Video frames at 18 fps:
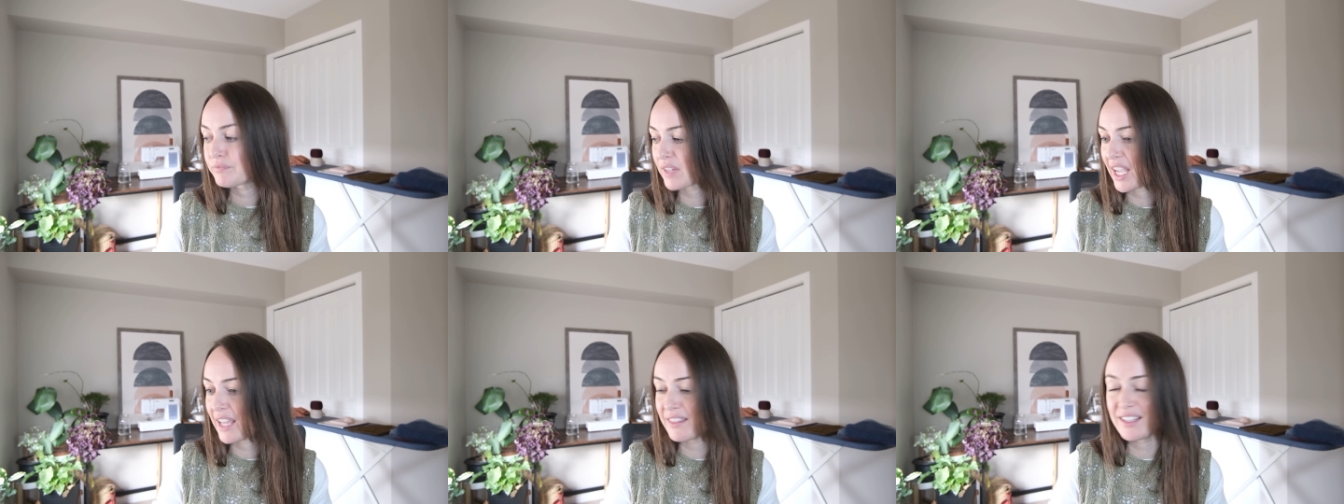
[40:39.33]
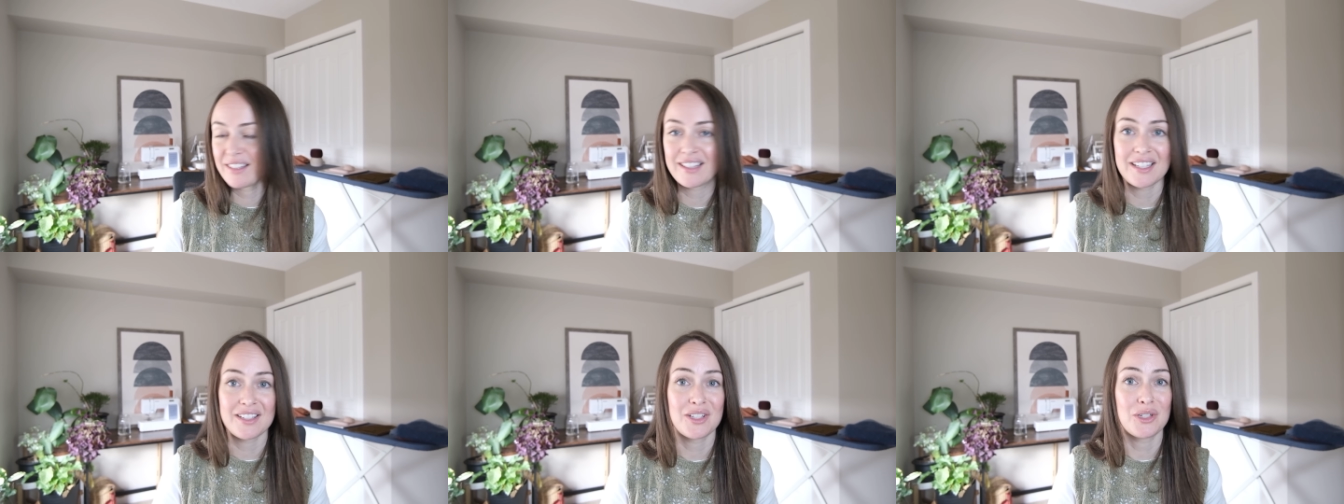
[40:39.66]
I think
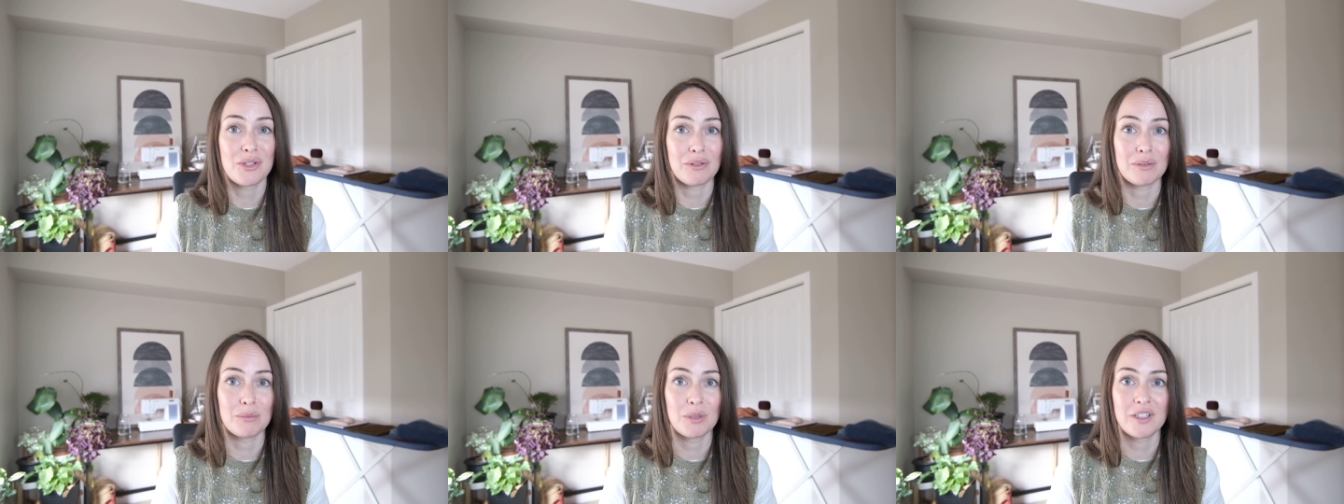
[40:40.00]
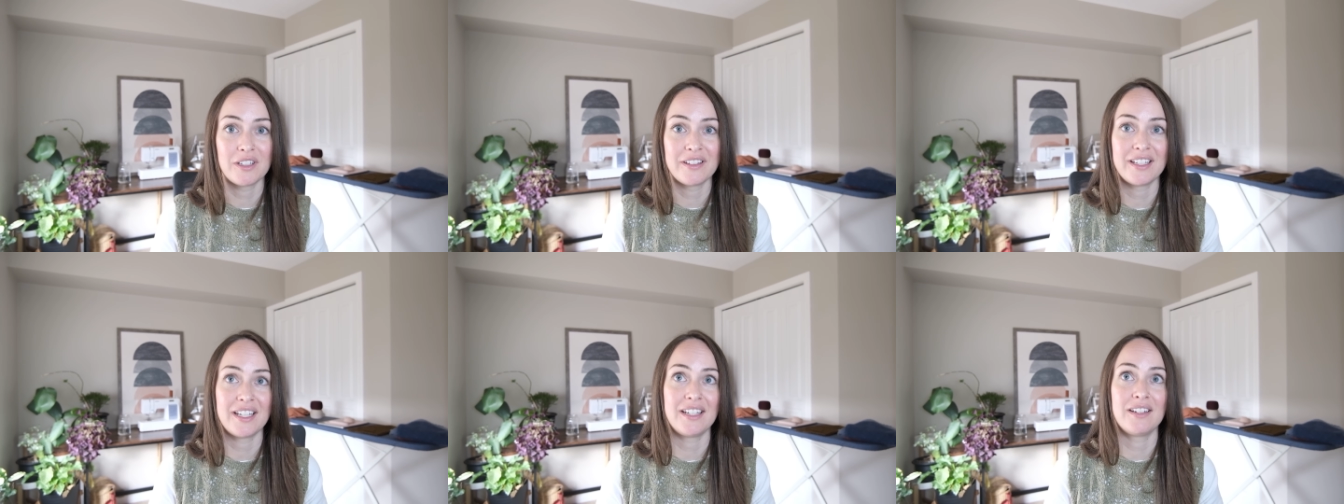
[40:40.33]
that's doable,
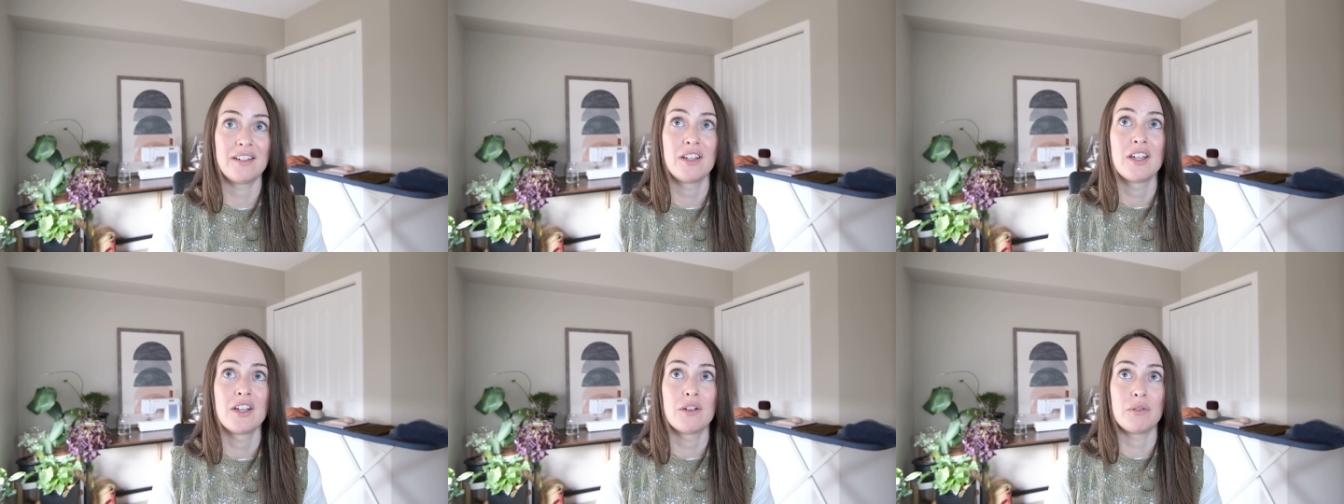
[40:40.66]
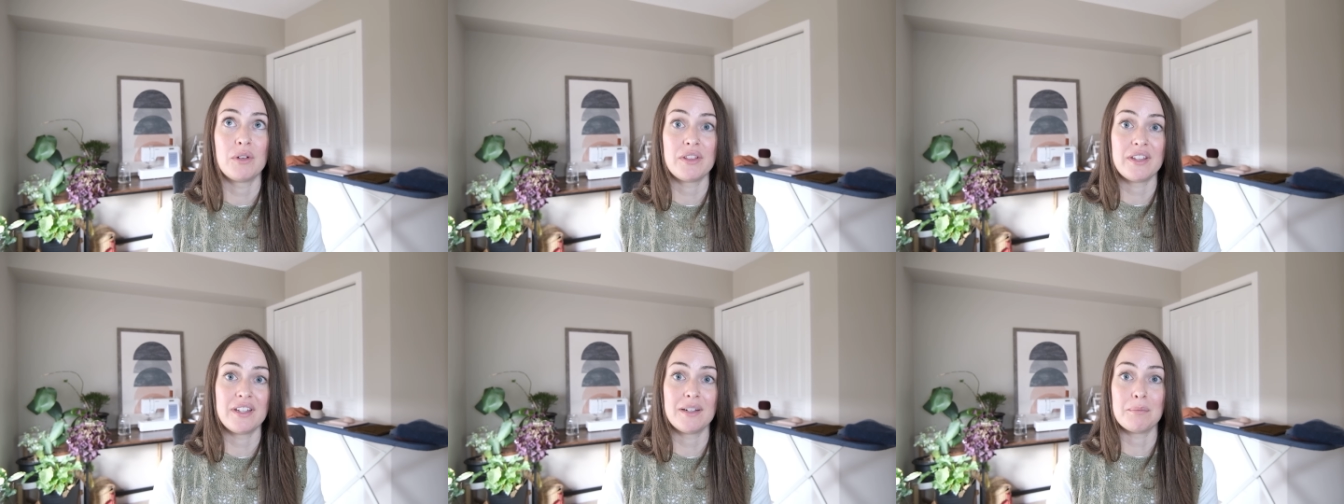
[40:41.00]
and then
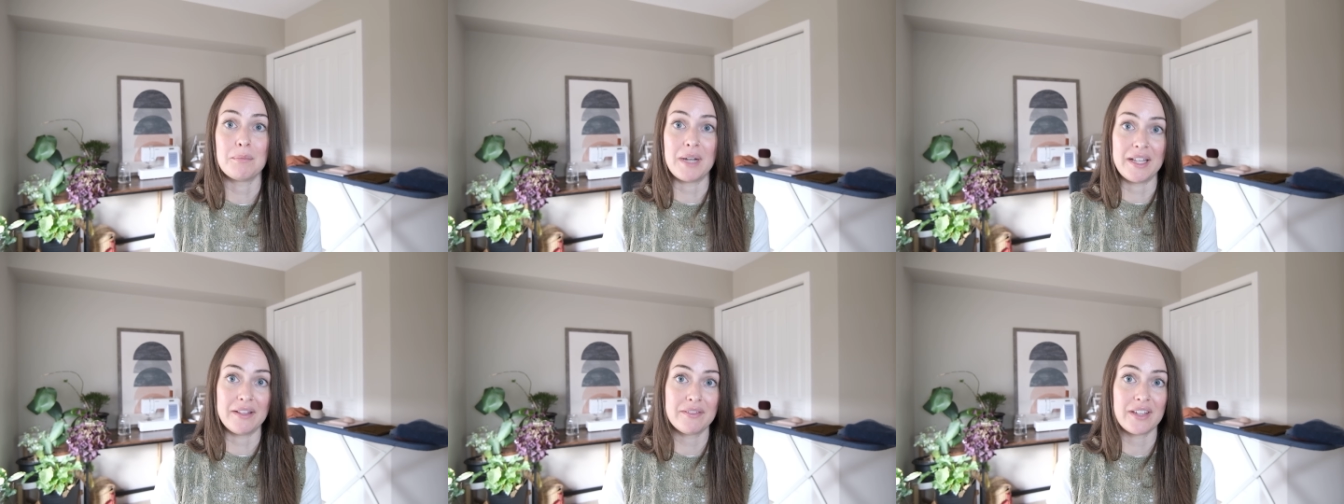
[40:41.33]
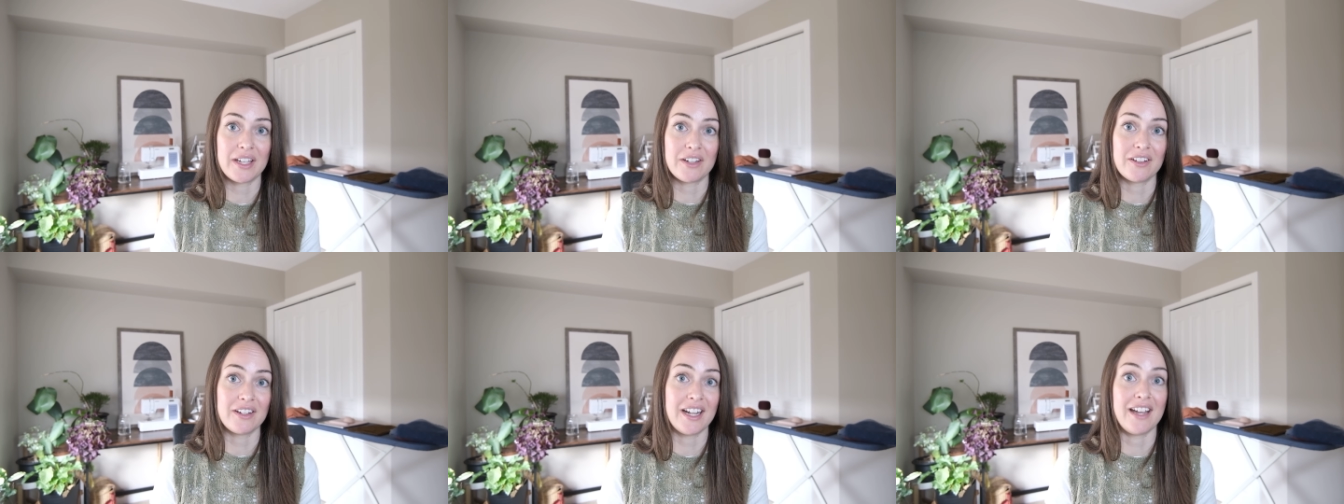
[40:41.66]
within a month I
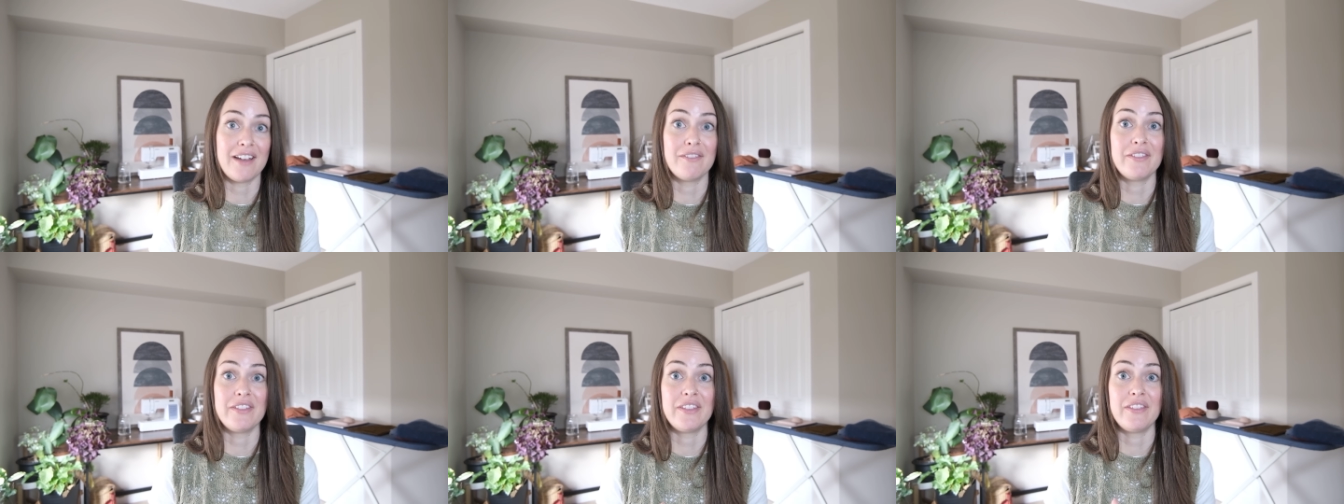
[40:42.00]
could have